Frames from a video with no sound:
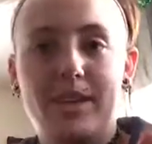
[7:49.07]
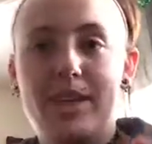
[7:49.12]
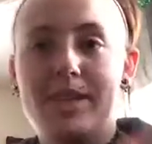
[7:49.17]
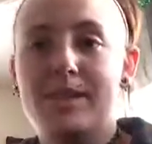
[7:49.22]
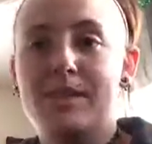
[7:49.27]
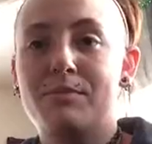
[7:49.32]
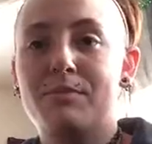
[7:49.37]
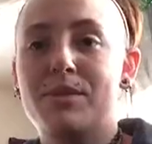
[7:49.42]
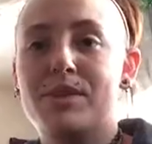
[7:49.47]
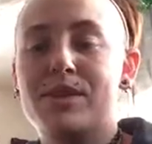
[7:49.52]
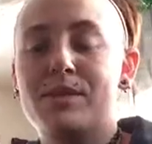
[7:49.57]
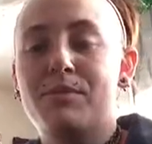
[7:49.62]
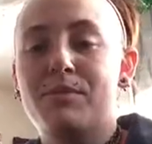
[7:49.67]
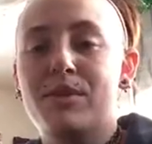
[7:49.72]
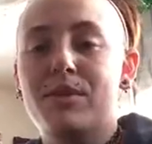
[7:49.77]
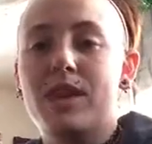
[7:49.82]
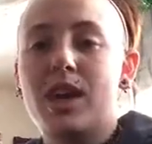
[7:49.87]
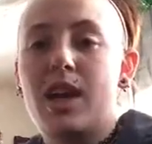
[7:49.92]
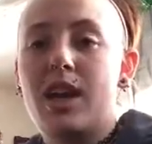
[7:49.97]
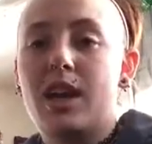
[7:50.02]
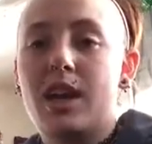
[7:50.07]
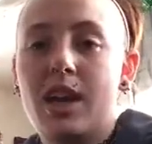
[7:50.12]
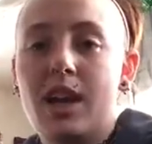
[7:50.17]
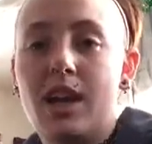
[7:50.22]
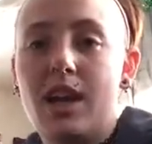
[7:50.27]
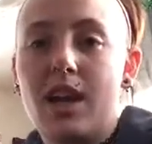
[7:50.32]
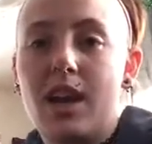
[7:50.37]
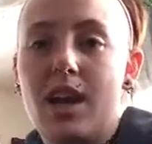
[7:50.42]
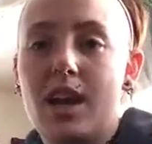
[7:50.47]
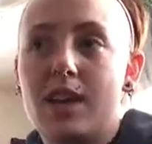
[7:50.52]
Simple thing.
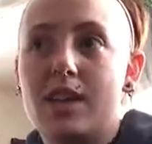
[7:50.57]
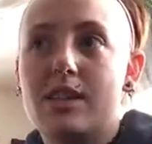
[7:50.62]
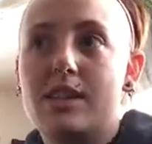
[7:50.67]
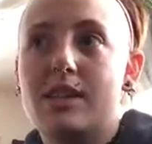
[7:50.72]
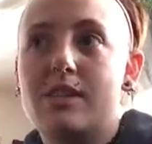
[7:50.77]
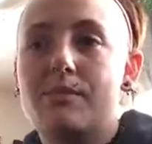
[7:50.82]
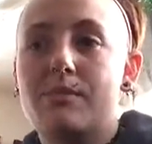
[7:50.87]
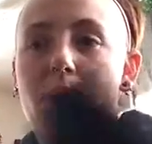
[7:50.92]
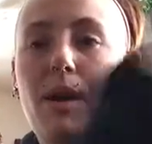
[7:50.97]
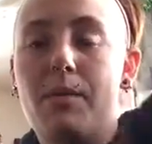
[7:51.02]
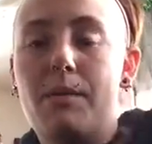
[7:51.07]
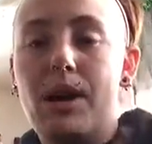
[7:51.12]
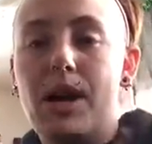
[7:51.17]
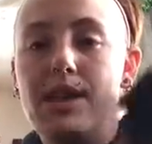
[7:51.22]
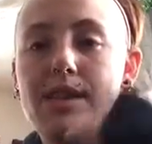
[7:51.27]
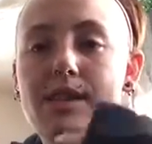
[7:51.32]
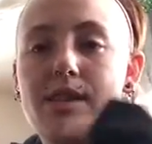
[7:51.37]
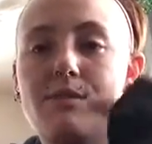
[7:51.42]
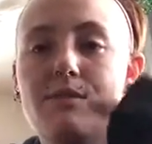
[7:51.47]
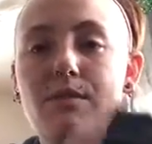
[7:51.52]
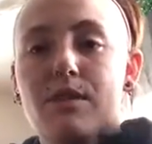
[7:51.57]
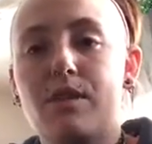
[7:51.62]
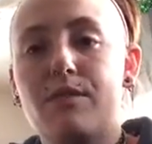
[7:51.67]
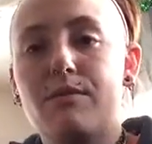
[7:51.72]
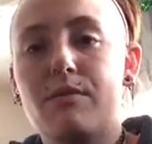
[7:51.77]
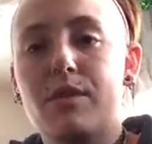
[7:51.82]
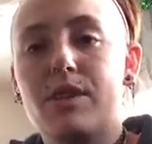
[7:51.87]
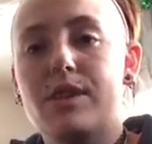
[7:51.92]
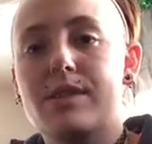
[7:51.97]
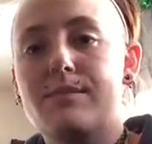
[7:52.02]
It's a positive
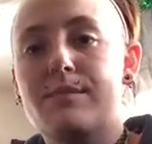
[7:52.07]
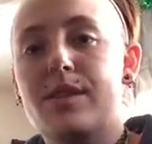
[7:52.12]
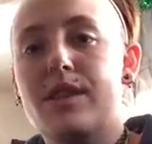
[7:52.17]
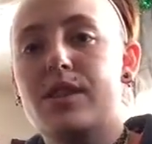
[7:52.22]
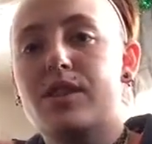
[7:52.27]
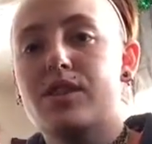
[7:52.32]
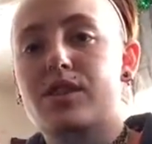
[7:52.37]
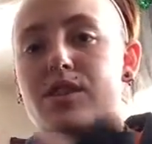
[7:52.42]
reinforcement.